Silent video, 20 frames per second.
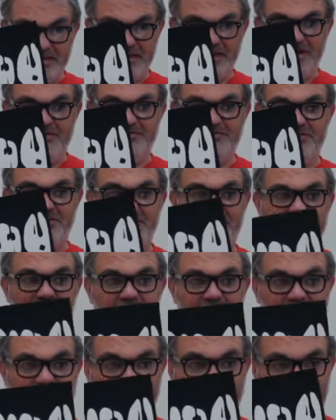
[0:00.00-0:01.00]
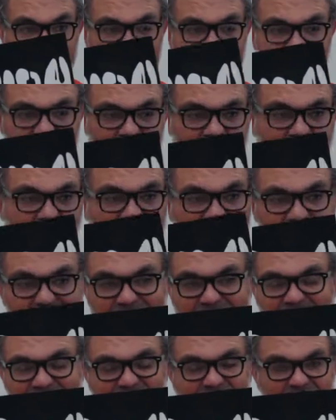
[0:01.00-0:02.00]
of them, then there's like slime.
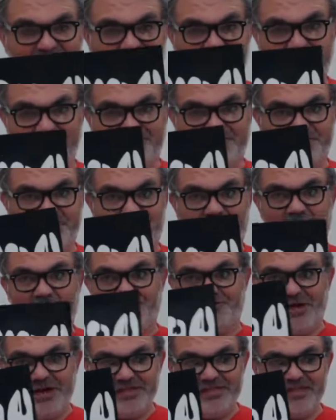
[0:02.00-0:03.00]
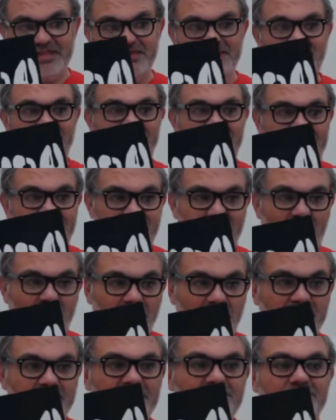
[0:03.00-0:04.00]
It's just crazy. There's like
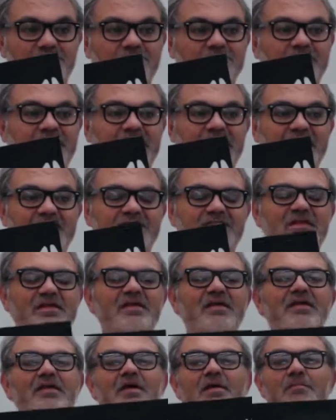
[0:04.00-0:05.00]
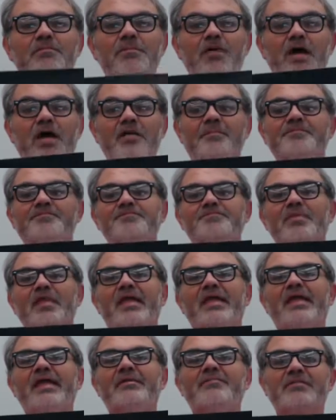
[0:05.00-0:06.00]
tongues, there's teeth, but
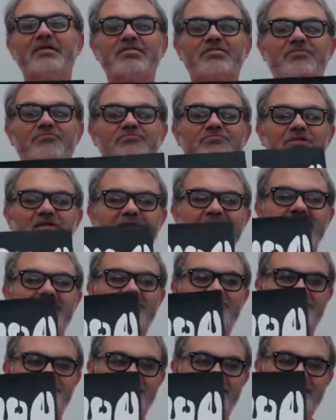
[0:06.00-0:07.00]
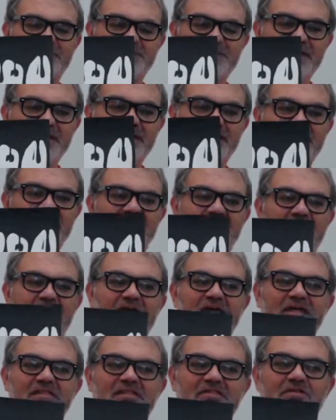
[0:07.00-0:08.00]
it makes a really interesting piece.
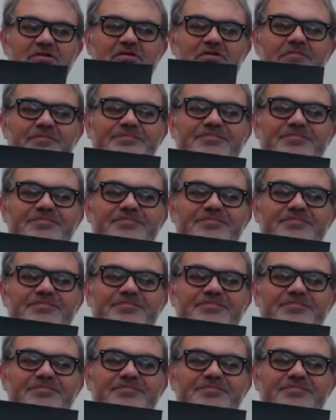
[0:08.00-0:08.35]
And so,